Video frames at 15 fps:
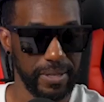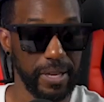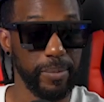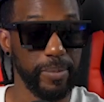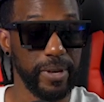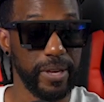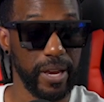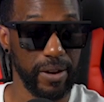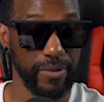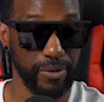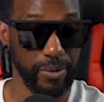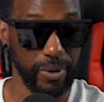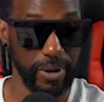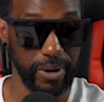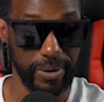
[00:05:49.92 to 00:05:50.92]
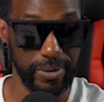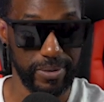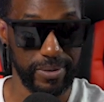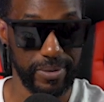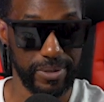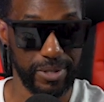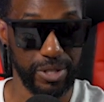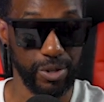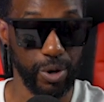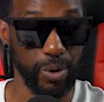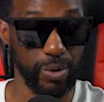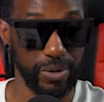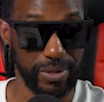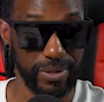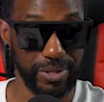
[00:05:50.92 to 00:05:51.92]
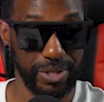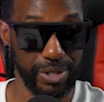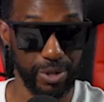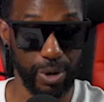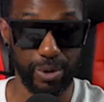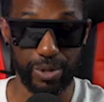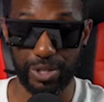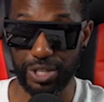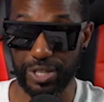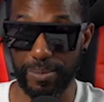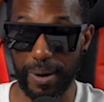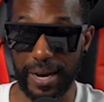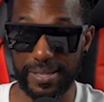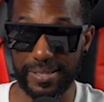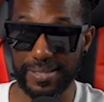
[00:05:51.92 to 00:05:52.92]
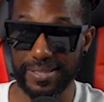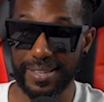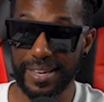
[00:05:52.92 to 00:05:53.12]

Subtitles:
yeah, be careful with her. She's old. She's old and she bites.